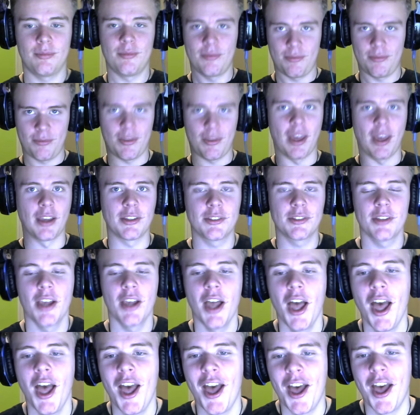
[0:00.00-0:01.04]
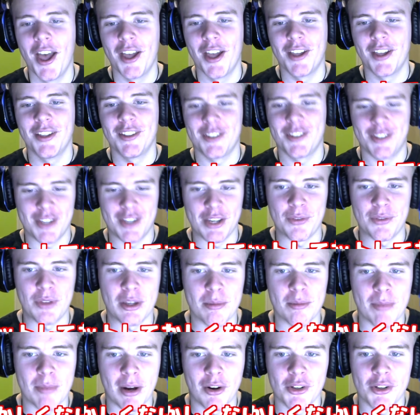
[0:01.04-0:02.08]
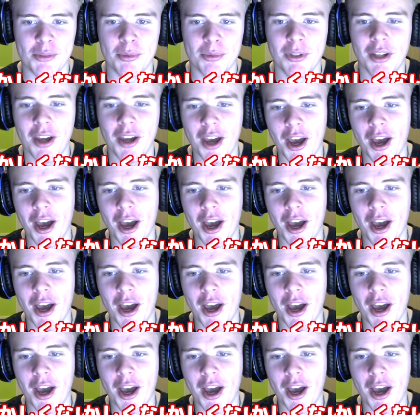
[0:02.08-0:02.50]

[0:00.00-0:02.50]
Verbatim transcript: Thanks. Save the embarrassment.